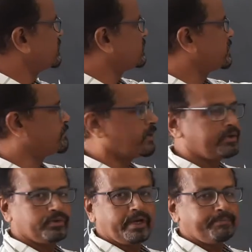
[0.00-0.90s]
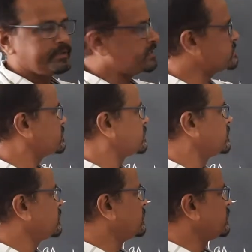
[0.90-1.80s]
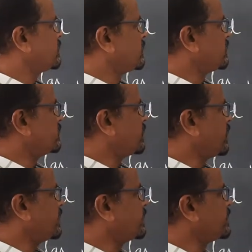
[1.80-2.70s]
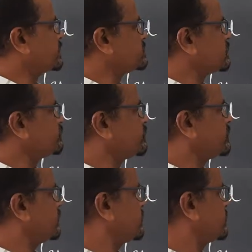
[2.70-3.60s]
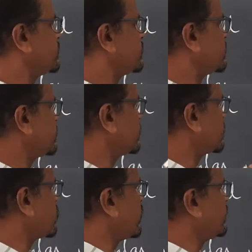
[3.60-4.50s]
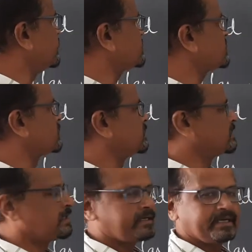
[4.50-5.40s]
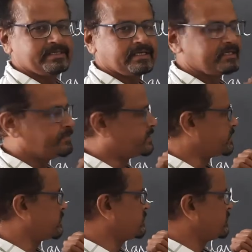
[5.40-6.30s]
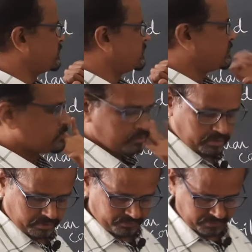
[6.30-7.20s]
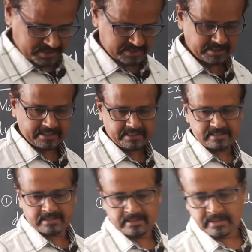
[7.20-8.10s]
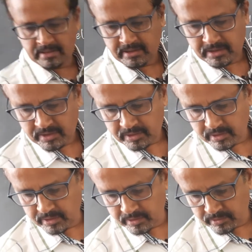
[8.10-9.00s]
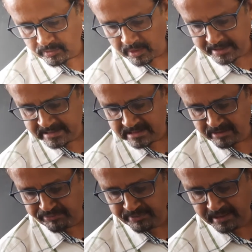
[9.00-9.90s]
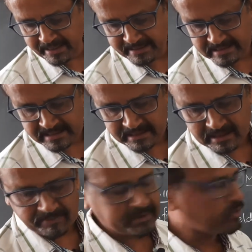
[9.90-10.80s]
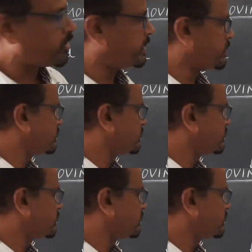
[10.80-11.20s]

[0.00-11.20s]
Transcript: 3.2 amperes, and radius of the coil is 10 centimeter. So, first thing is, what is the field at the center of the coil?